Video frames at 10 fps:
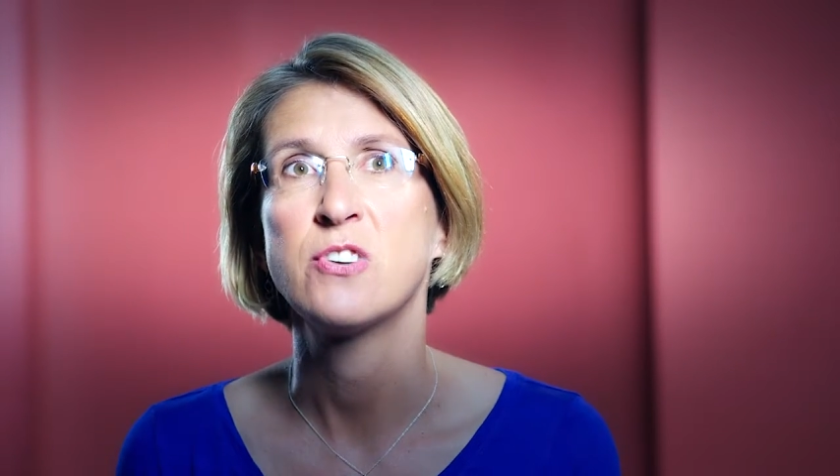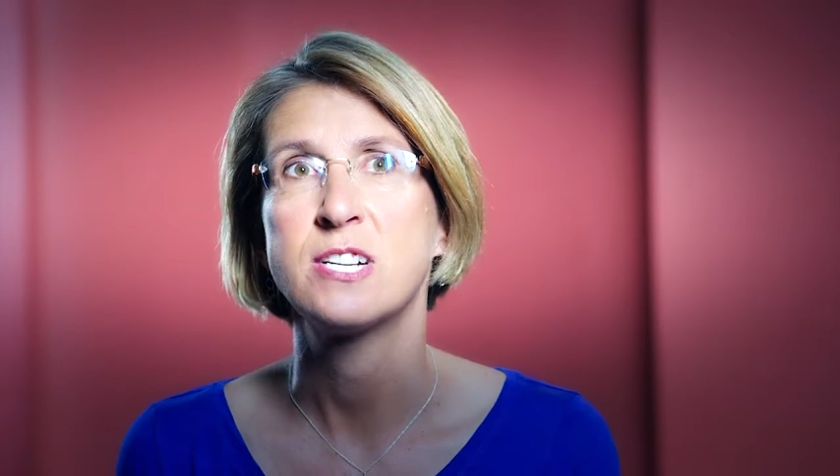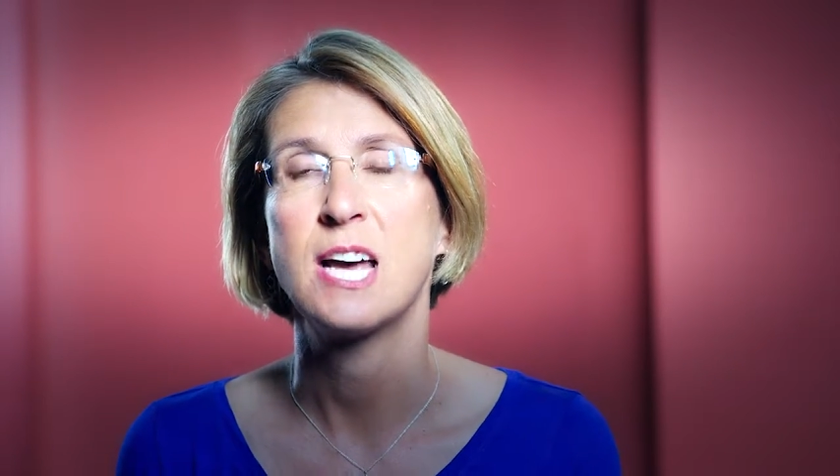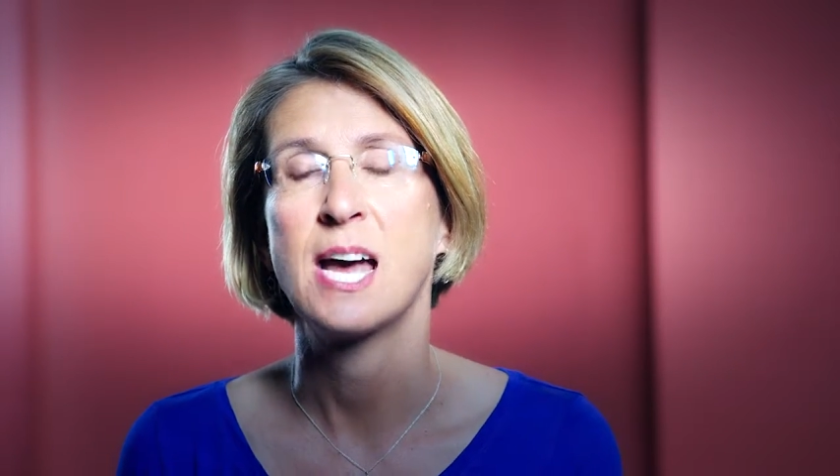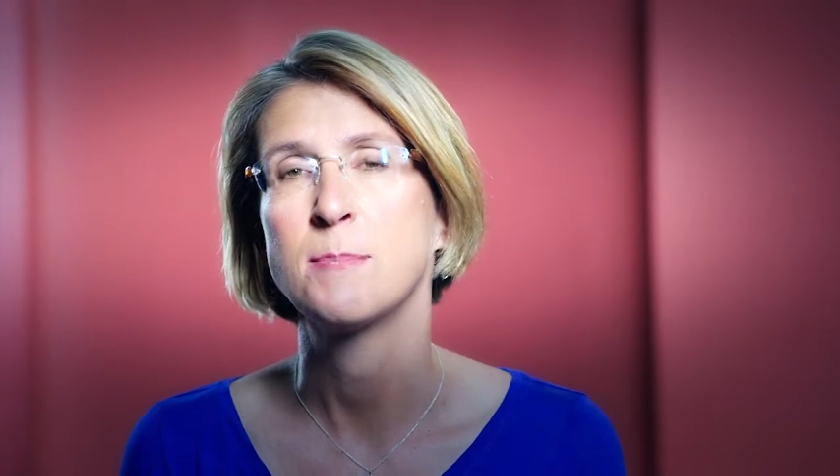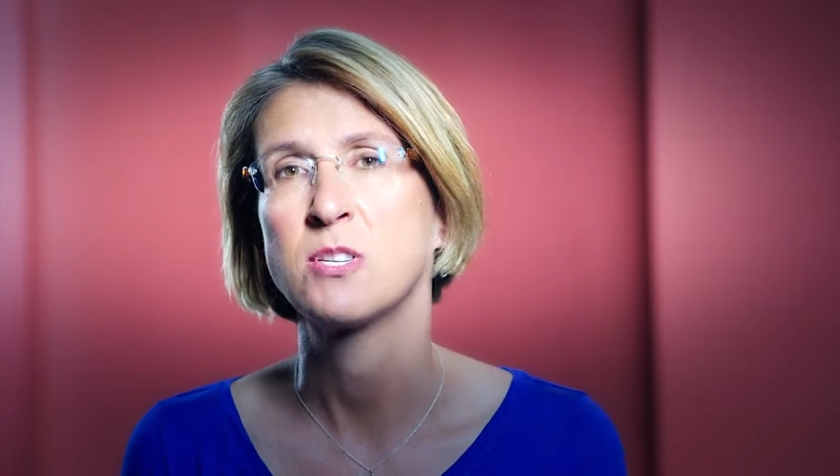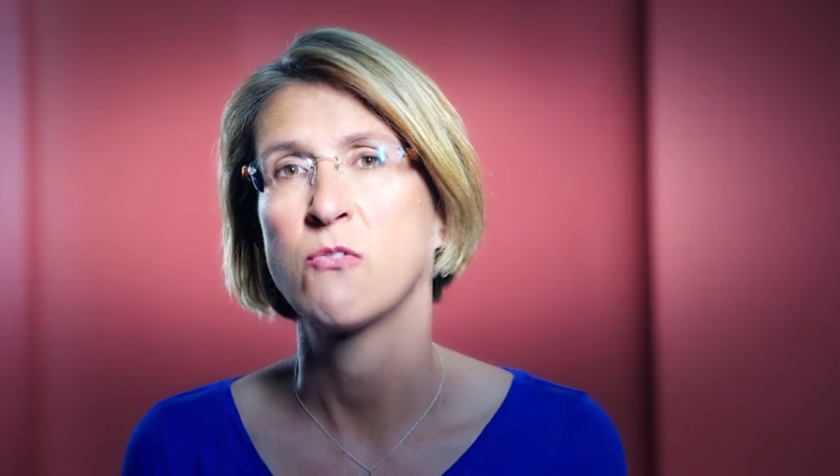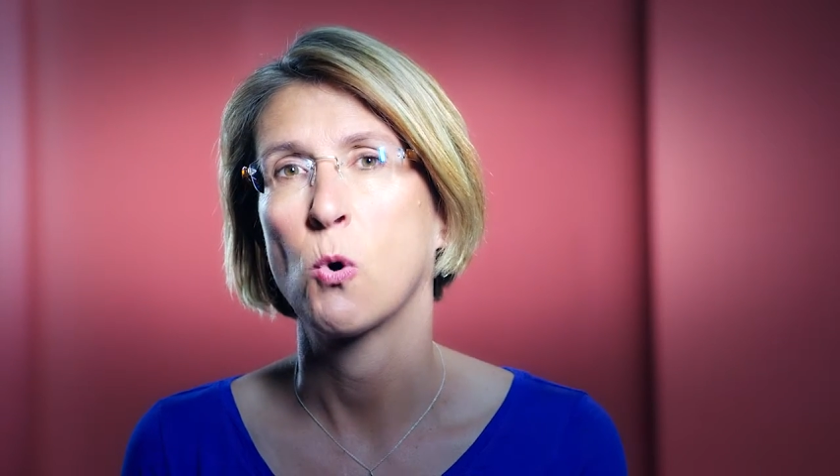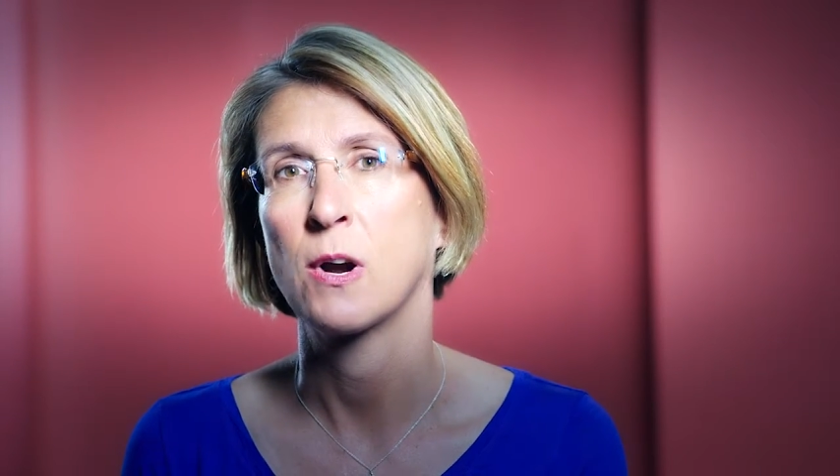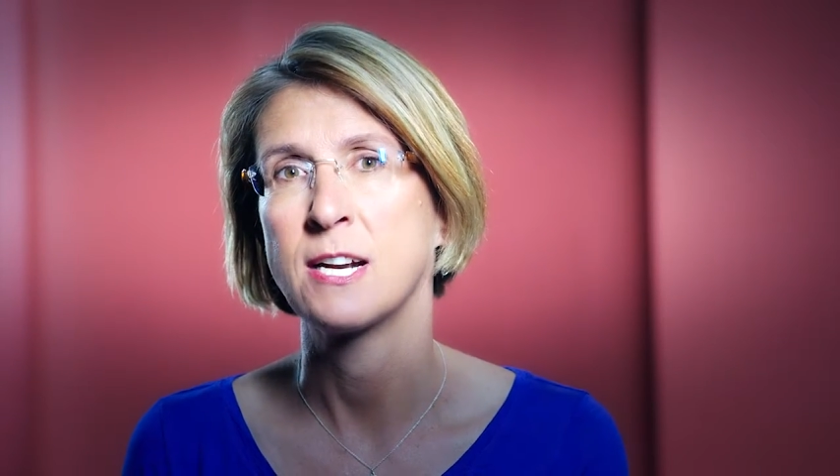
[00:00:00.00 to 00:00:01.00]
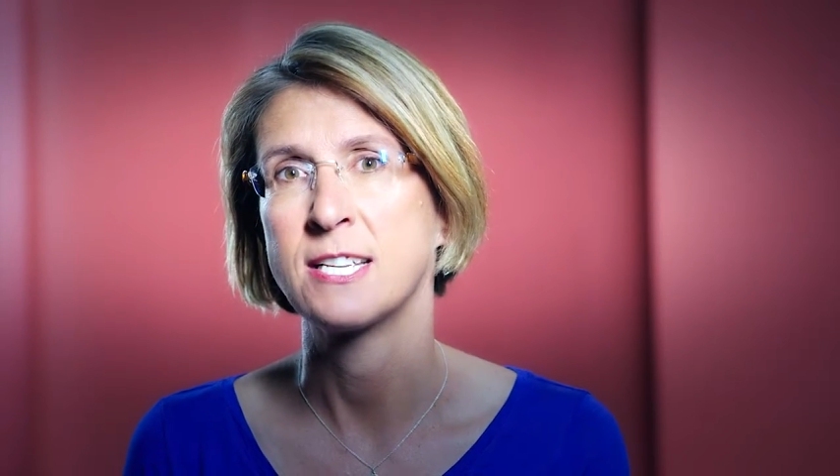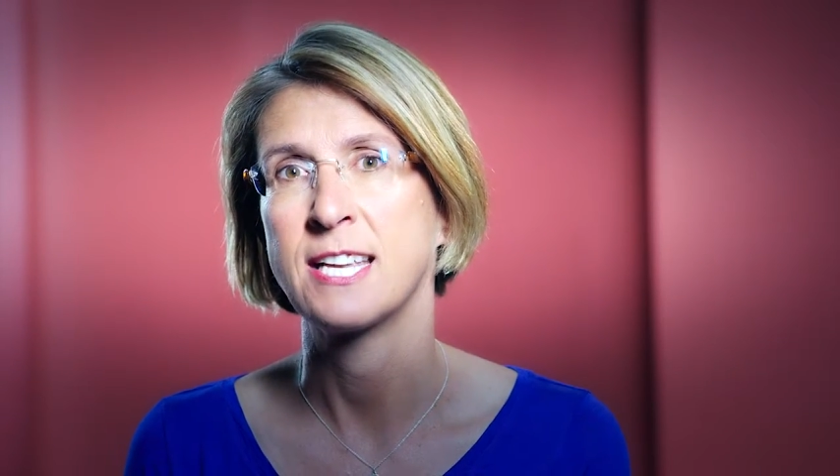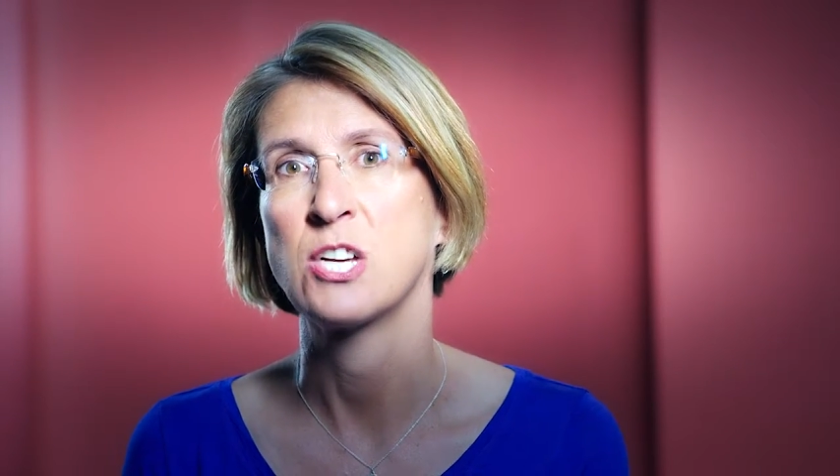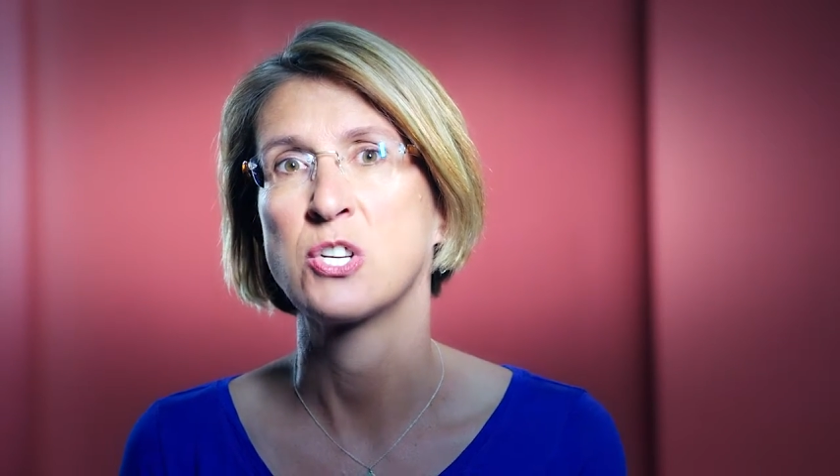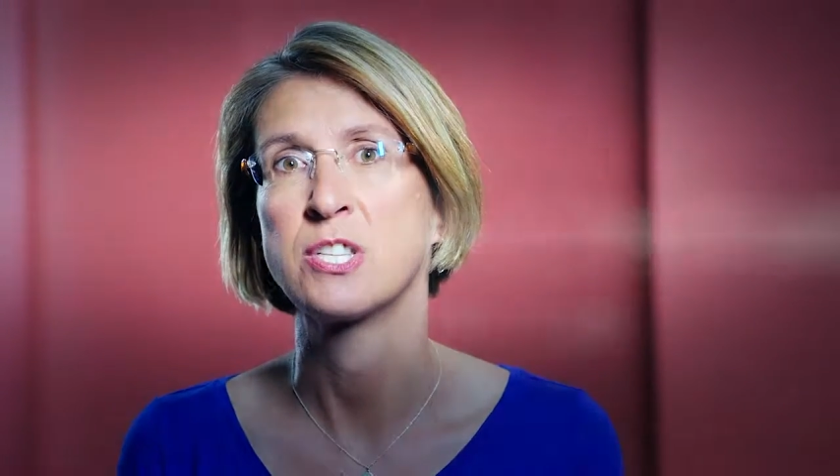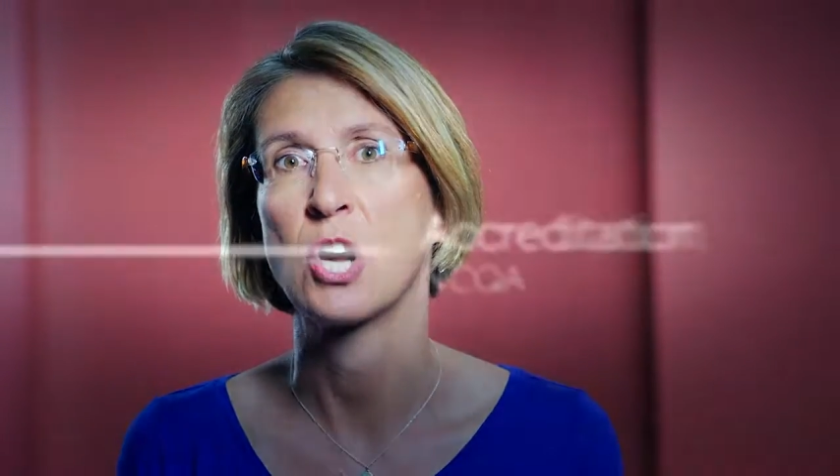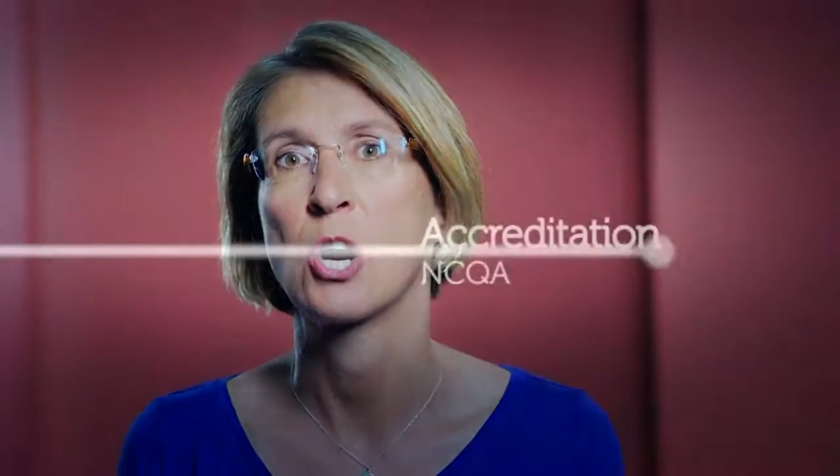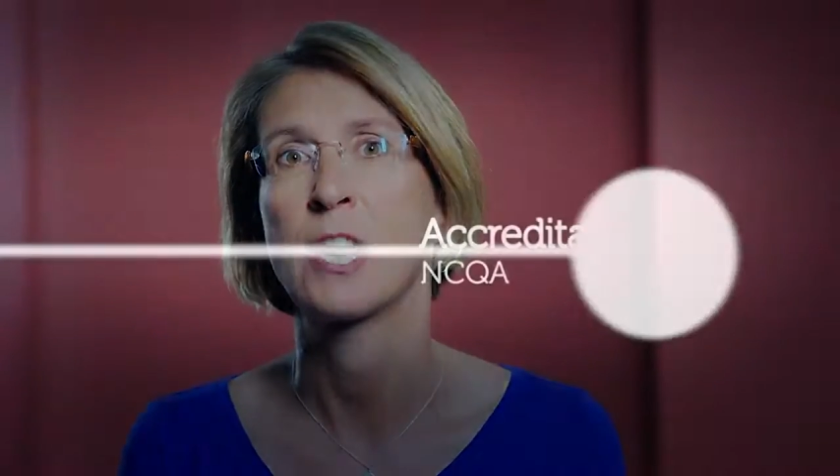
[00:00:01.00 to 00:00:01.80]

types of organizations are